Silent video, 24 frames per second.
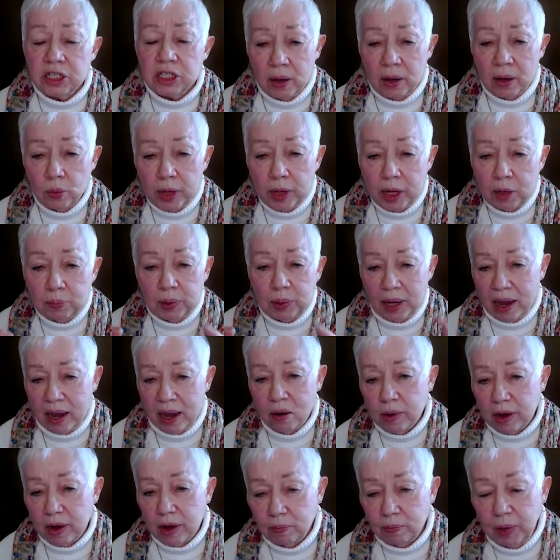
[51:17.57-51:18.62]
that we play
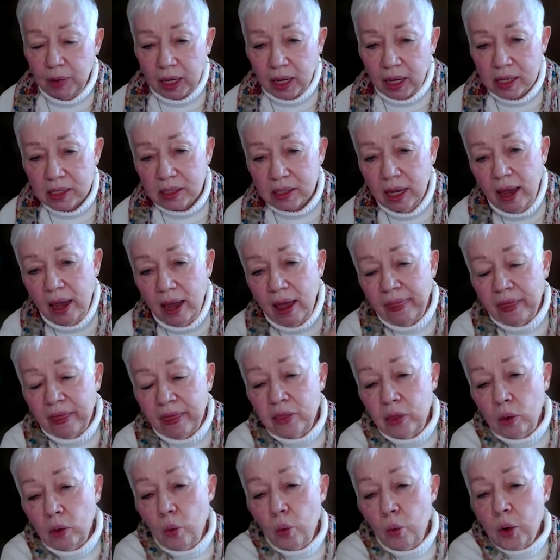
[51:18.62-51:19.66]
with, because they're
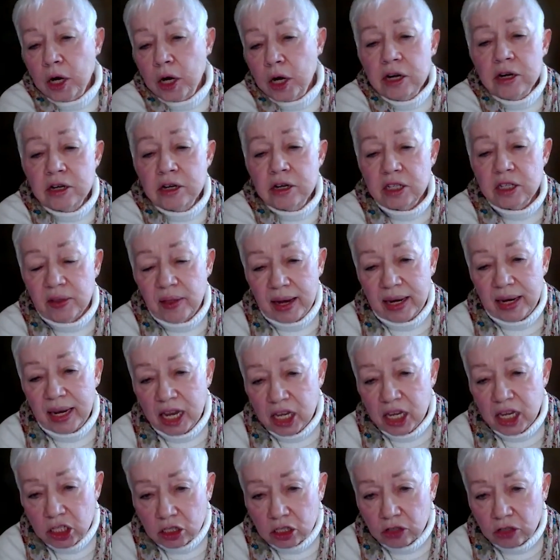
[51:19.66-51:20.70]
the words that
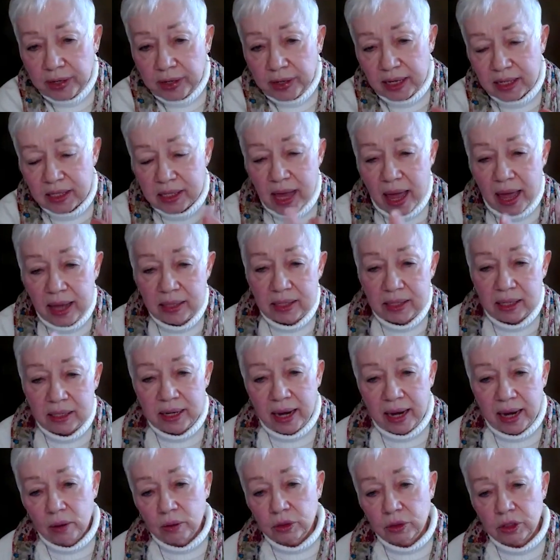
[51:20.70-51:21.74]
history has handed
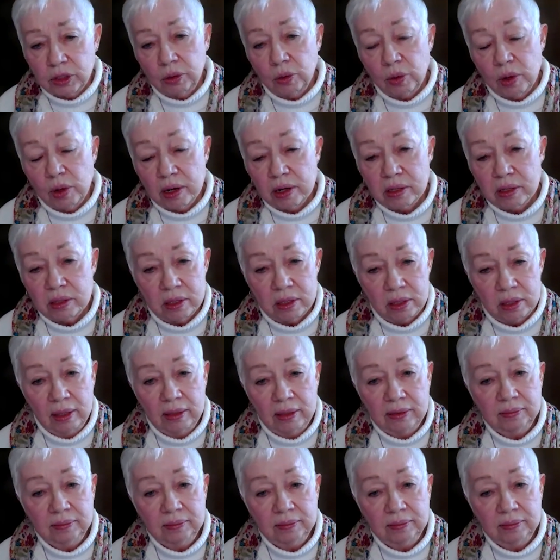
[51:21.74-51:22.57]
down to us.